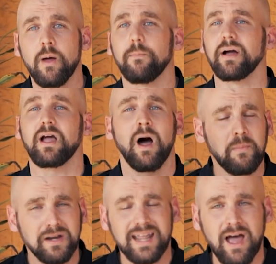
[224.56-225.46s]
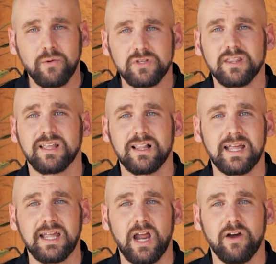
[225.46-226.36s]
But come on down to the
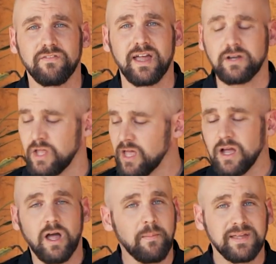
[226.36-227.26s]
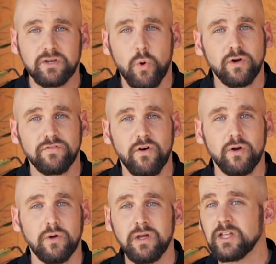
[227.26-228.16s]
Clicking Caravan, come into Horn
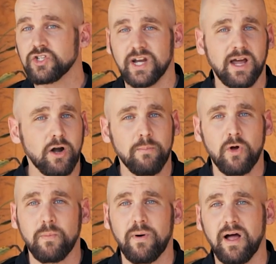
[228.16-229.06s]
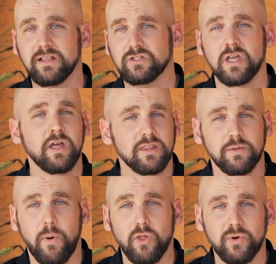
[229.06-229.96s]
Photo, check out our monopods, the
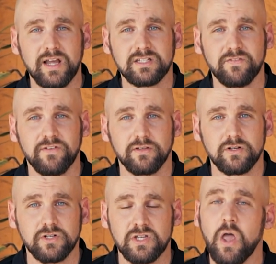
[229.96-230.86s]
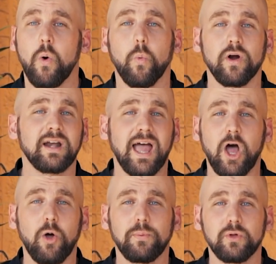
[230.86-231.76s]
polarizing filters. We're gonna
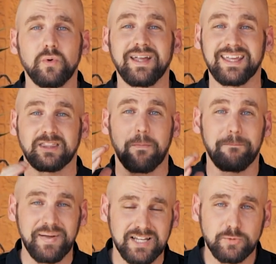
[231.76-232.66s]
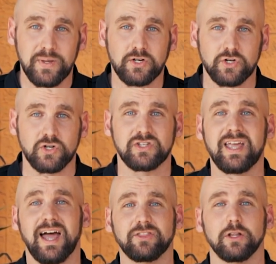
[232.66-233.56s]
help you get the best pictures
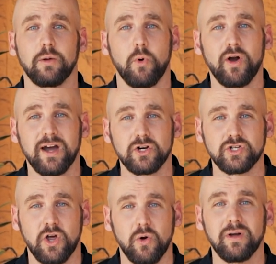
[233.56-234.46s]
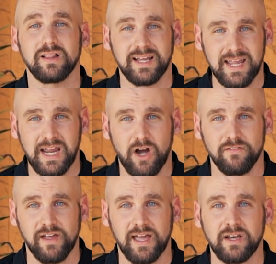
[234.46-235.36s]
at the Lemoore Air Show Clicking
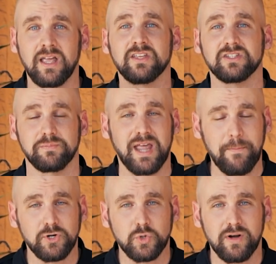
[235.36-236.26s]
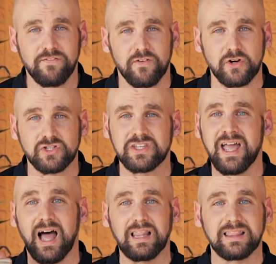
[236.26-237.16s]
Caravan, September
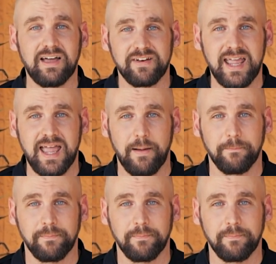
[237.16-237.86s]
21st, 11 a.m.